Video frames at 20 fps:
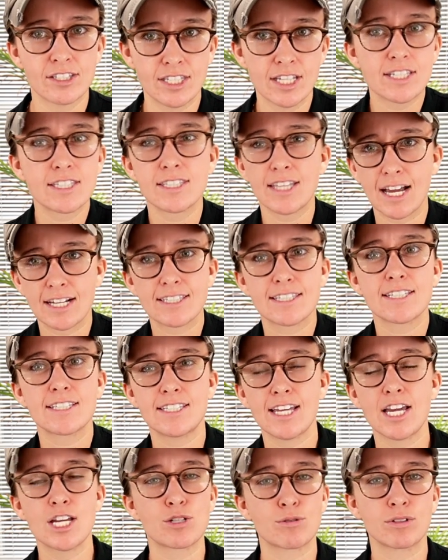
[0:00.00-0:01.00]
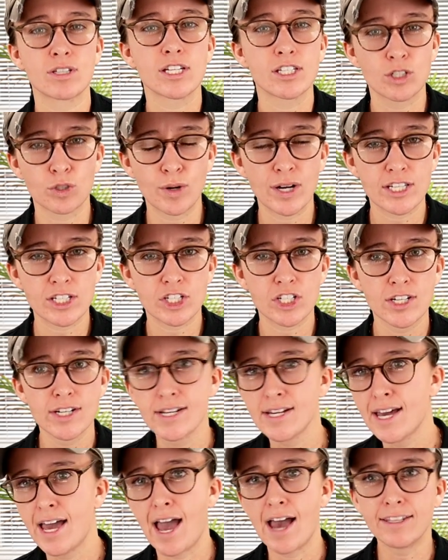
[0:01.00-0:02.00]
This that's the stage where they twitch
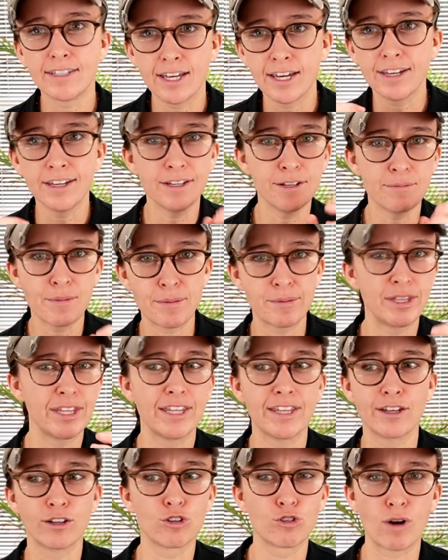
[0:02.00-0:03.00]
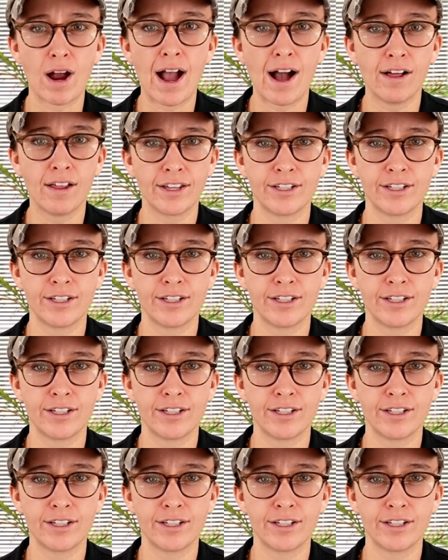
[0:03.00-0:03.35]
and they maybe they growl.